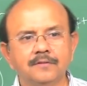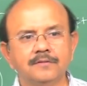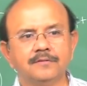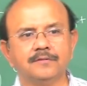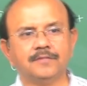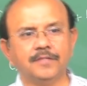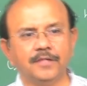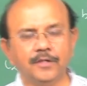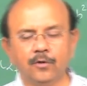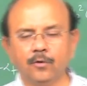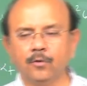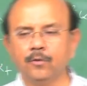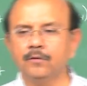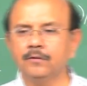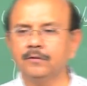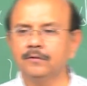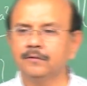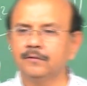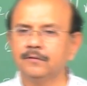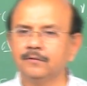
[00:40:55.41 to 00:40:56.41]
0,
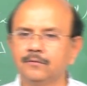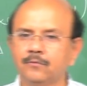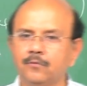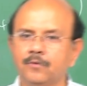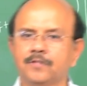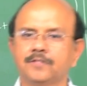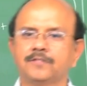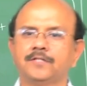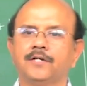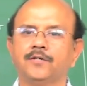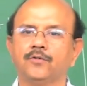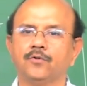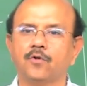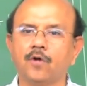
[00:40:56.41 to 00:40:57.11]
what is that you